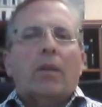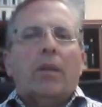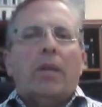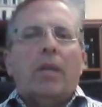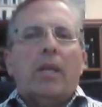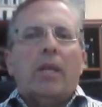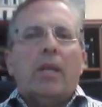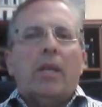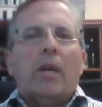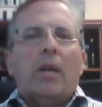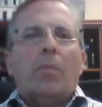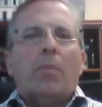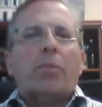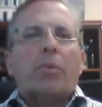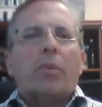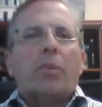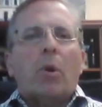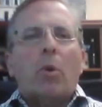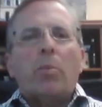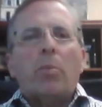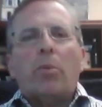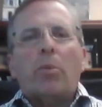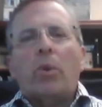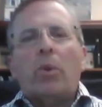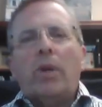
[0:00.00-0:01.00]
the
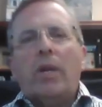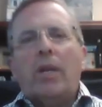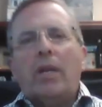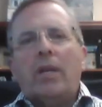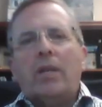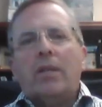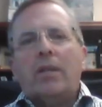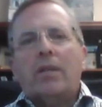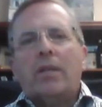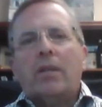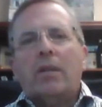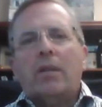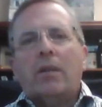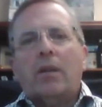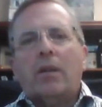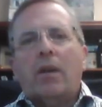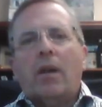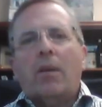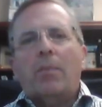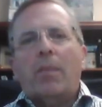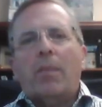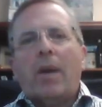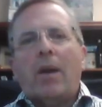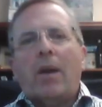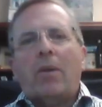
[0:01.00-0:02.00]
appropriate
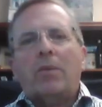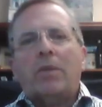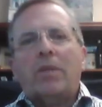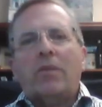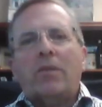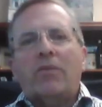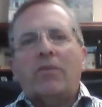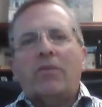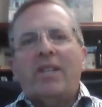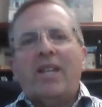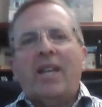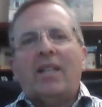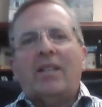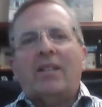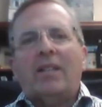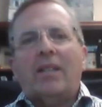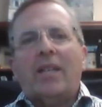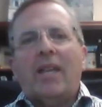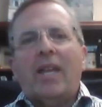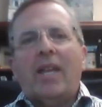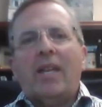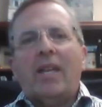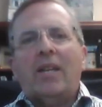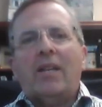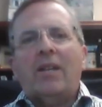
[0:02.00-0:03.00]
amount of
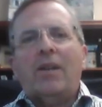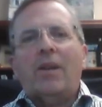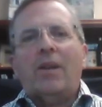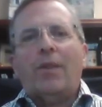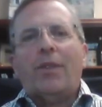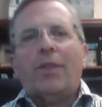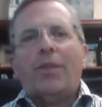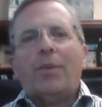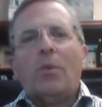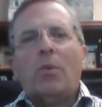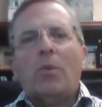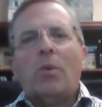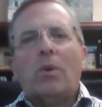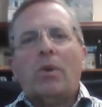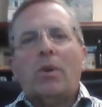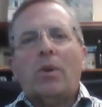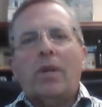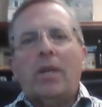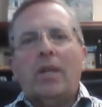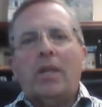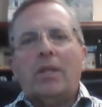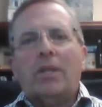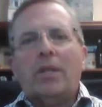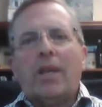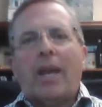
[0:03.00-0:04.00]
delegated
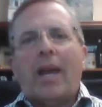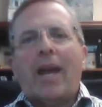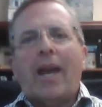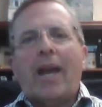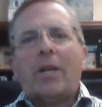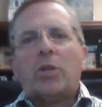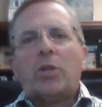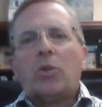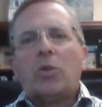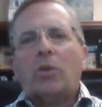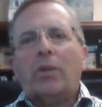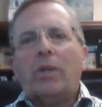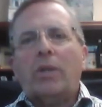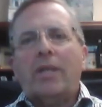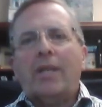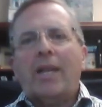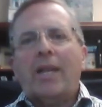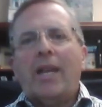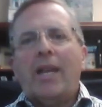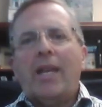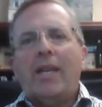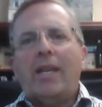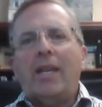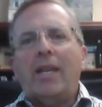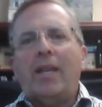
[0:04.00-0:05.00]
authority is actually
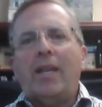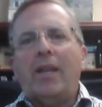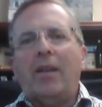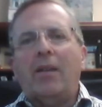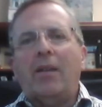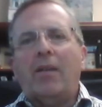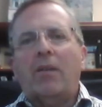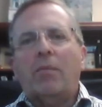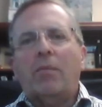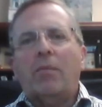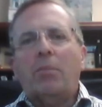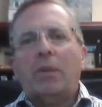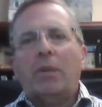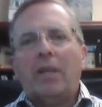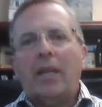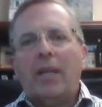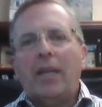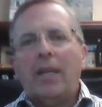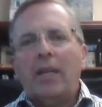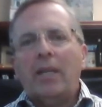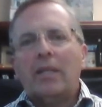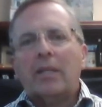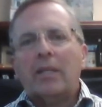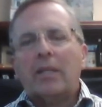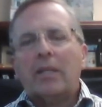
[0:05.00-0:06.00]
taking
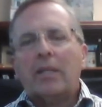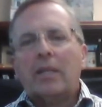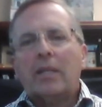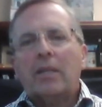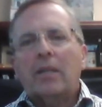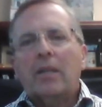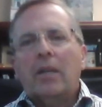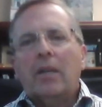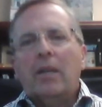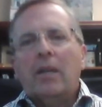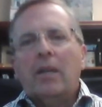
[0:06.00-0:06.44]
place.